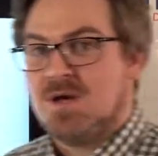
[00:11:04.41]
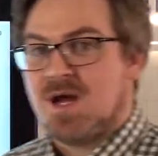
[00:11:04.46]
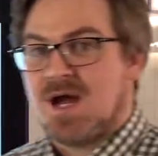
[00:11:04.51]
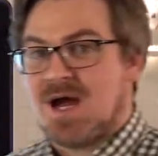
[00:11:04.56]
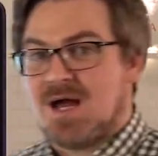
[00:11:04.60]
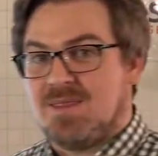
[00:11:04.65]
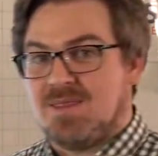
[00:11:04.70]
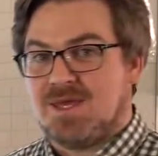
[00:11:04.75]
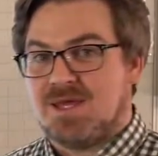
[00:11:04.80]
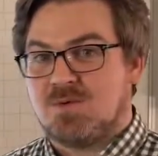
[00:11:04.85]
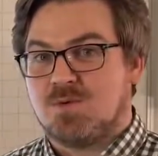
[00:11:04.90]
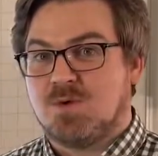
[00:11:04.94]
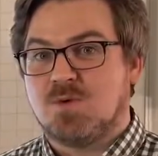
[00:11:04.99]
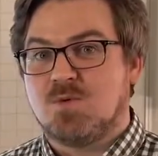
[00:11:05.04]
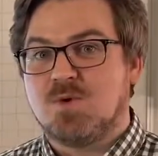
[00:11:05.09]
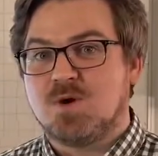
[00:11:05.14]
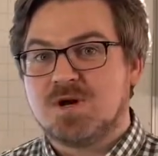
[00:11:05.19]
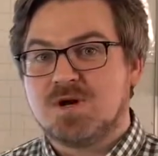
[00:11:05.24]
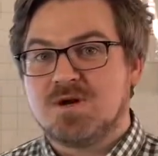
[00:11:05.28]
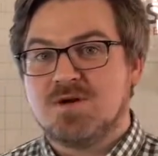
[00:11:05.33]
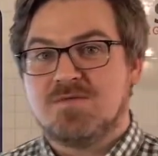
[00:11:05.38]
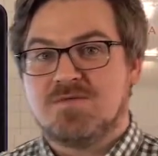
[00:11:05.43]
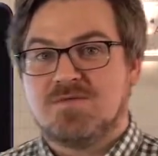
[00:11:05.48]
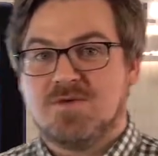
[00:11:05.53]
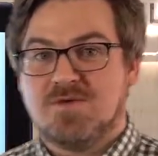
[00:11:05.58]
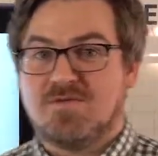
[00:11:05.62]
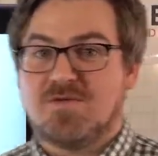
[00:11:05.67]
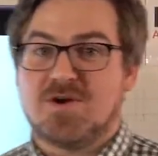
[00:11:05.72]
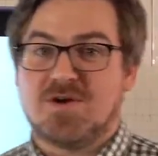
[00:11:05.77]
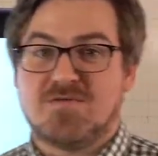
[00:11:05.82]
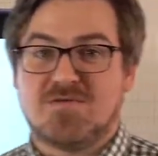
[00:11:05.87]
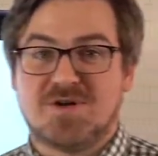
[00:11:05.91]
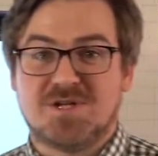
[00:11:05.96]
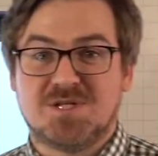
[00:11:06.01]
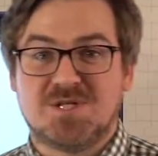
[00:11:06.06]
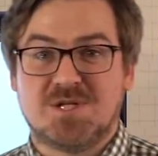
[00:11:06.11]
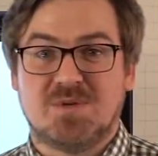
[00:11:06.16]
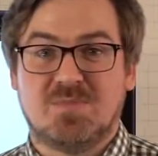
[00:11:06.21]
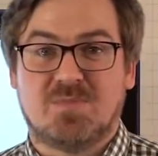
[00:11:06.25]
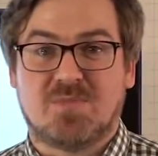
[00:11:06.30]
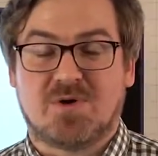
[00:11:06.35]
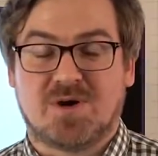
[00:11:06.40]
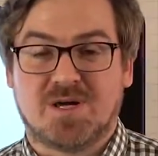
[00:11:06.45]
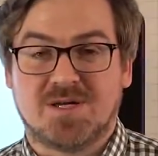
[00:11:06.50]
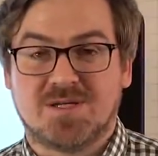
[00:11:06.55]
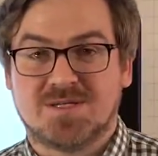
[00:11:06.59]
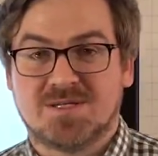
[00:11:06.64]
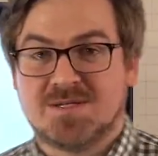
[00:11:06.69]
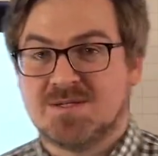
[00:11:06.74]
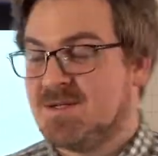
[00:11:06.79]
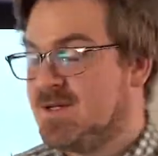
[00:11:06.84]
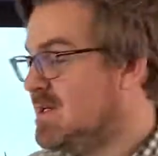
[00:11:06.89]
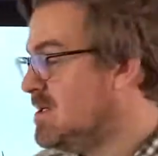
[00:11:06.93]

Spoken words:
and they will work for a very, very cheap price.